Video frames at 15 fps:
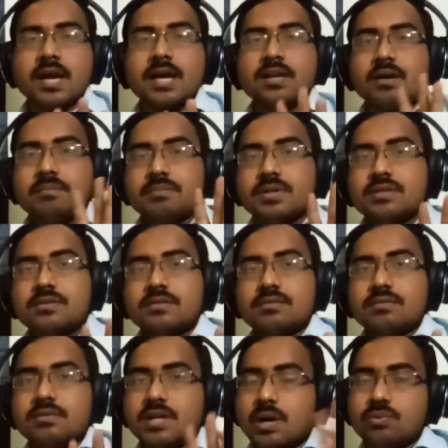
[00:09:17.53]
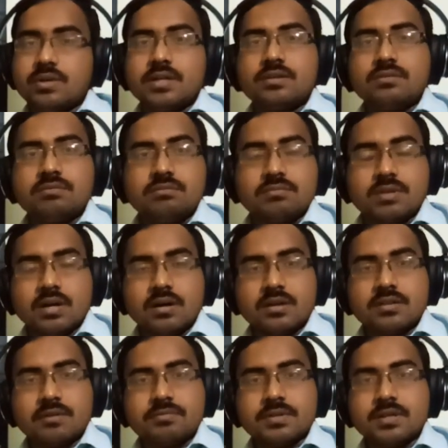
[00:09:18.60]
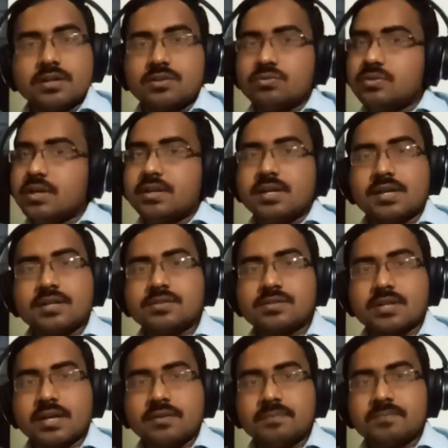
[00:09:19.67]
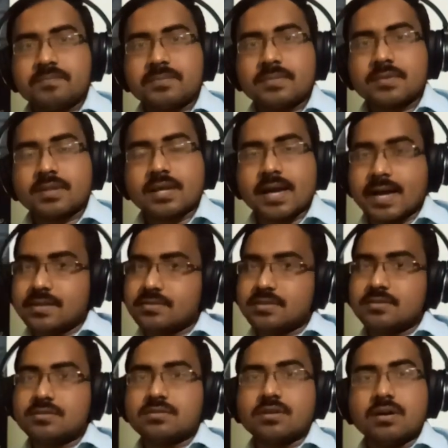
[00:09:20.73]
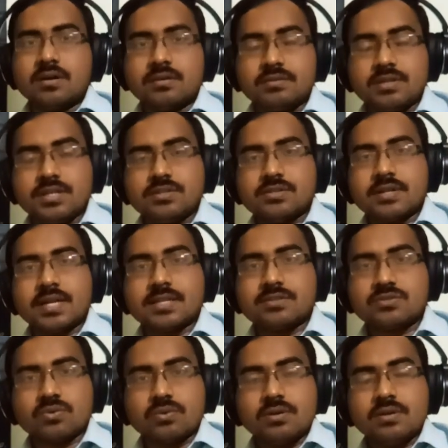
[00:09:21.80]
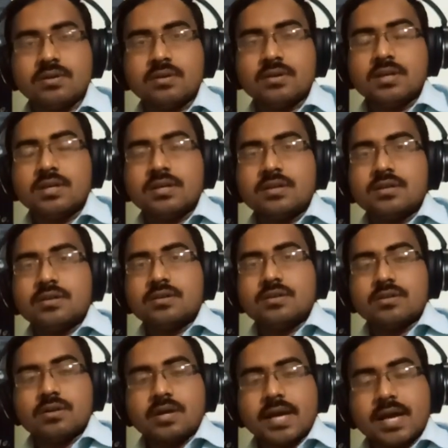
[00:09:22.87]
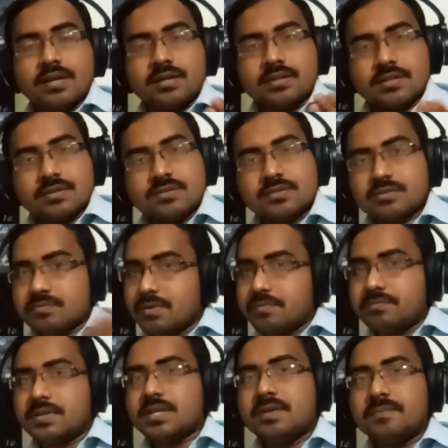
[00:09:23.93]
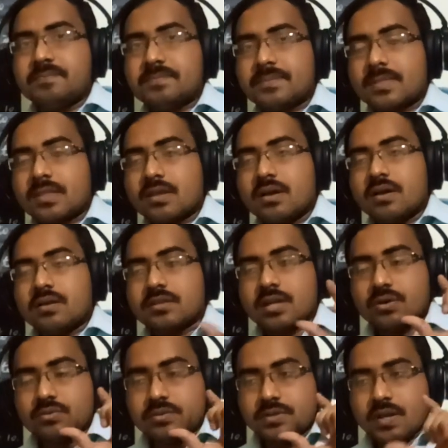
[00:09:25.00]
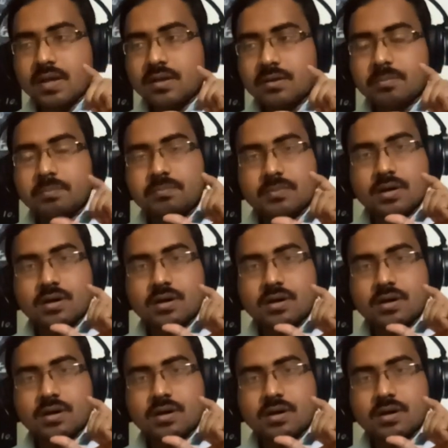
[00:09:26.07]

and Amrit rounded the figure to the nearest 10 as his teacher has told, and it is 50. Now think